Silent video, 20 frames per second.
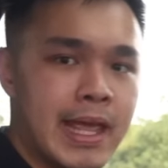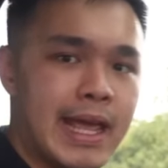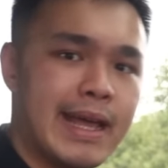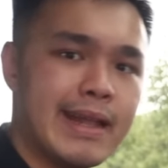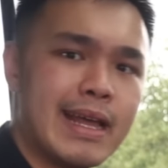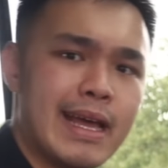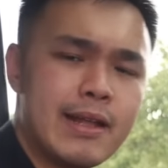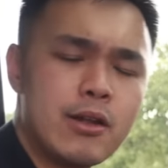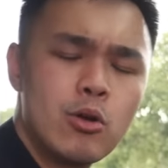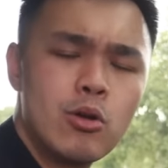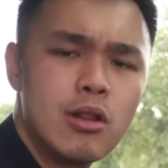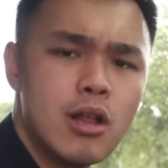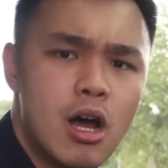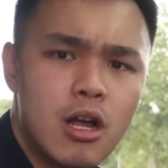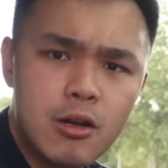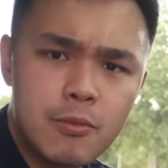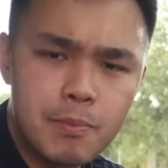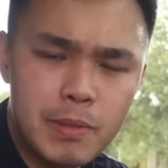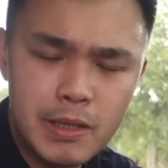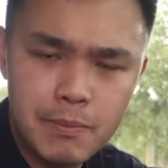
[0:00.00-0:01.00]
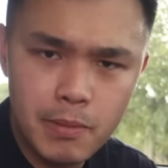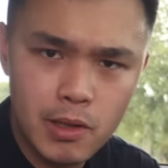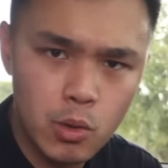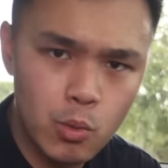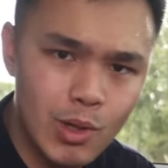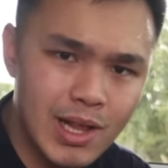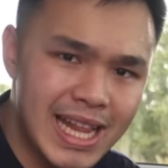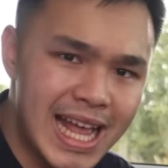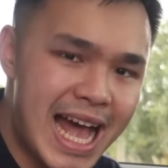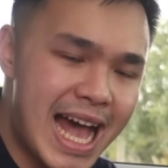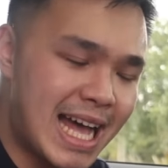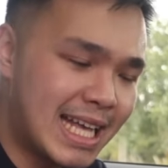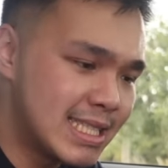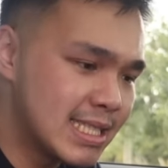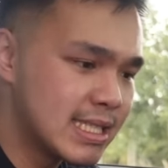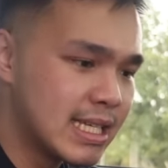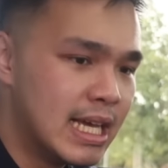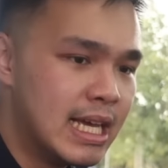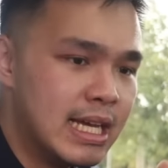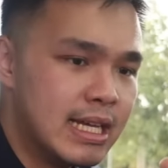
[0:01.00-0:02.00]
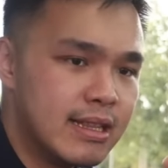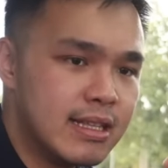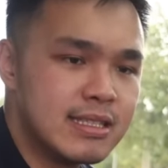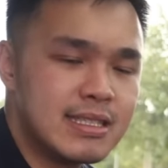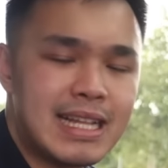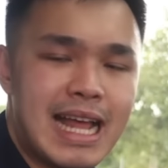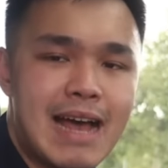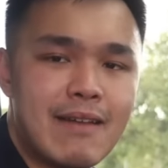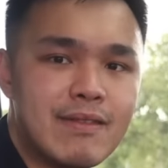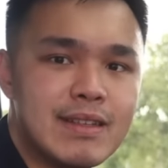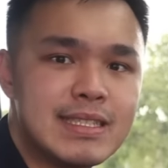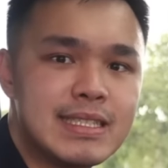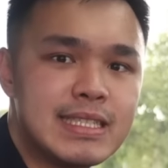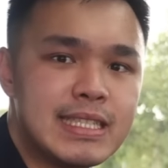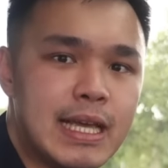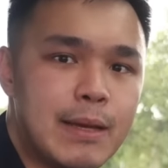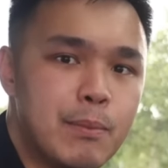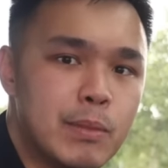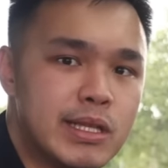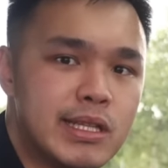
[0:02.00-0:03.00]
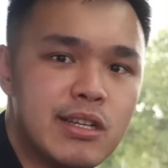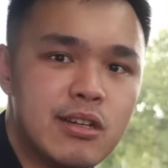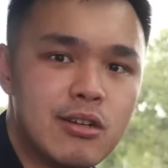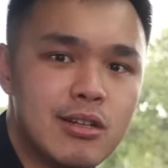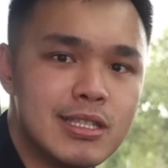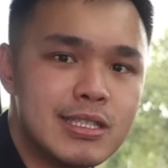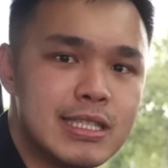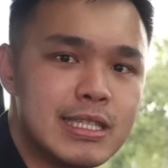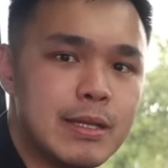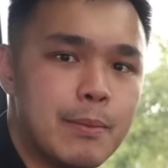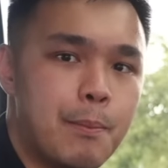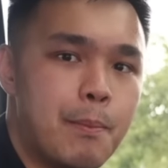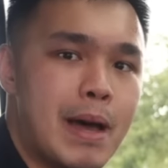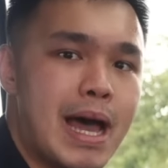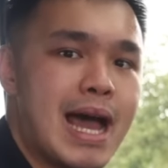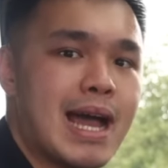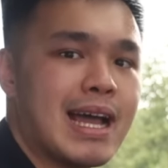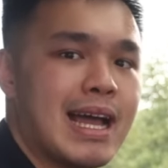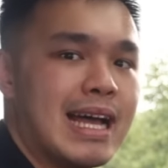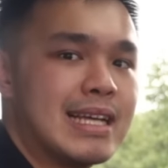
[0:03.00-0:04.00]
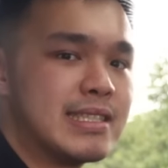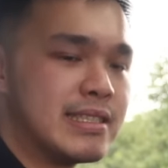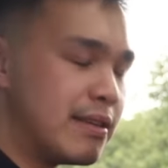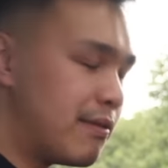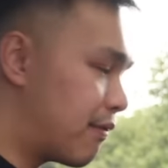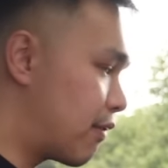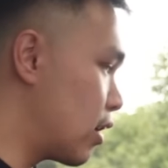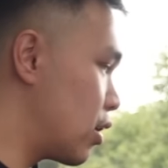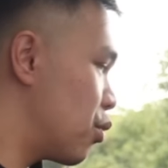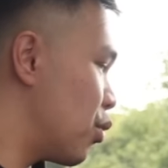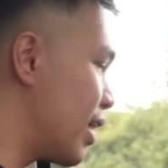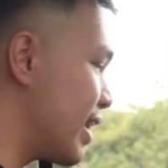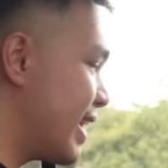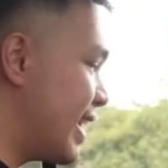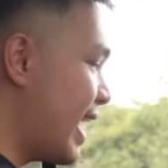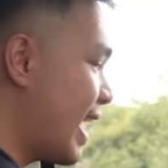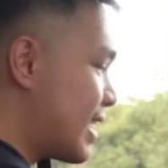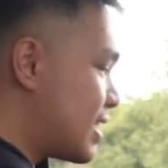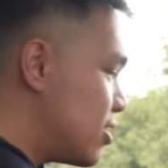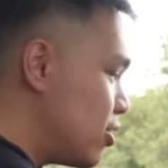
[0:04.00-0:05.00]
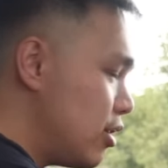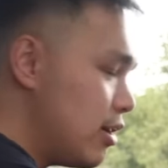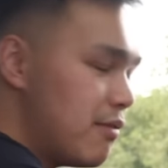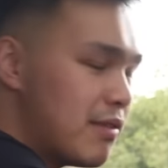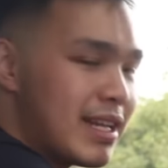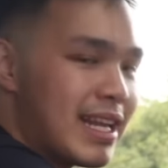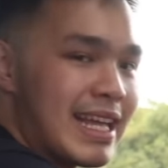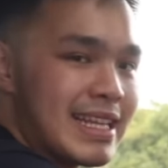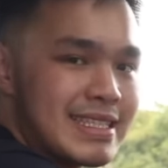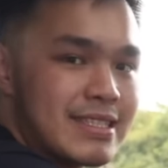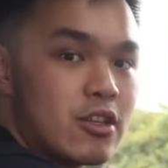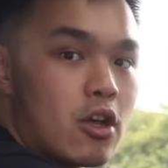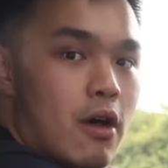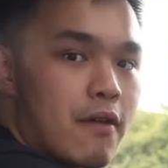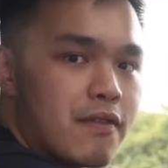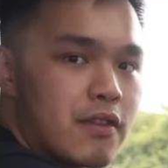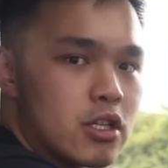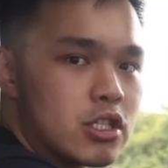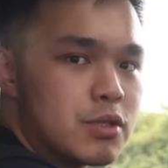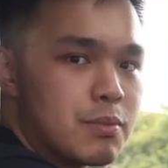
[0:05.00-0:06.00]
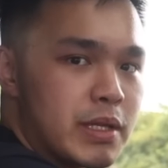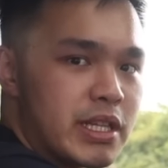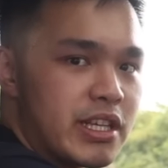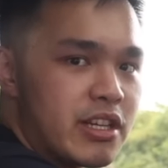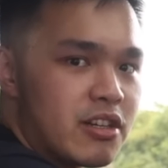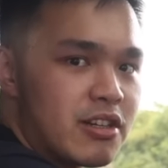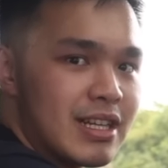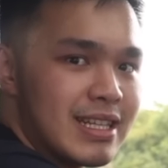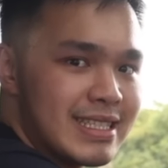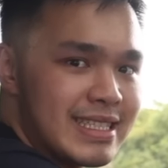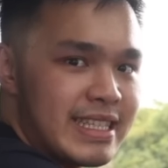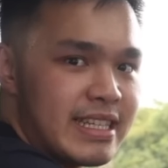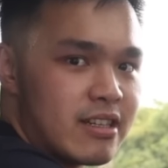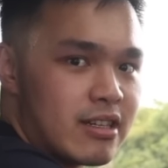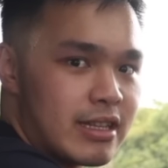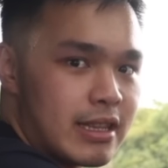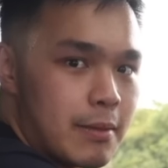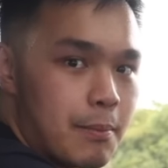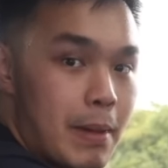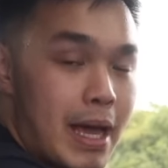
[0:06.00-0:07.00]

And I know a lot of people will ask, does it have the same materials at the back as the front? Well, yes, you even get soft touch materials here at the